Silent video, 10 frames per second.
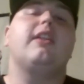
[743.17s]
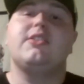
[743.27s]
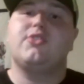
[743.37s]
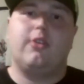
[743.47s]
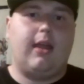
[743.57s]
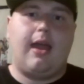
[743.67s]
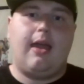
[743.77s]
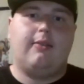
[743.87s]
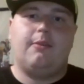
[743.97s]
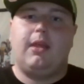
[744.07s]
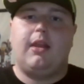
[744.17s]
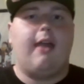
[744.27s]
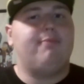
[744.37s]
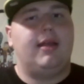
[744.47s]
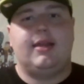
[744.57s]
looking at certain guys, I mean,
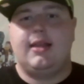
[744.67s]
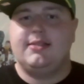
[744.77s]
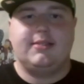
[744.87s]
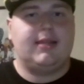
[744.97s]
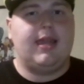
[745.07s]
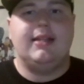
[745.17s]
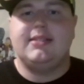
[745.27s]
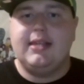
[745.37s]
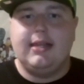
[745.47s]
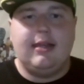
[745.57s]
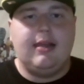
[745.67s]
I played against KT,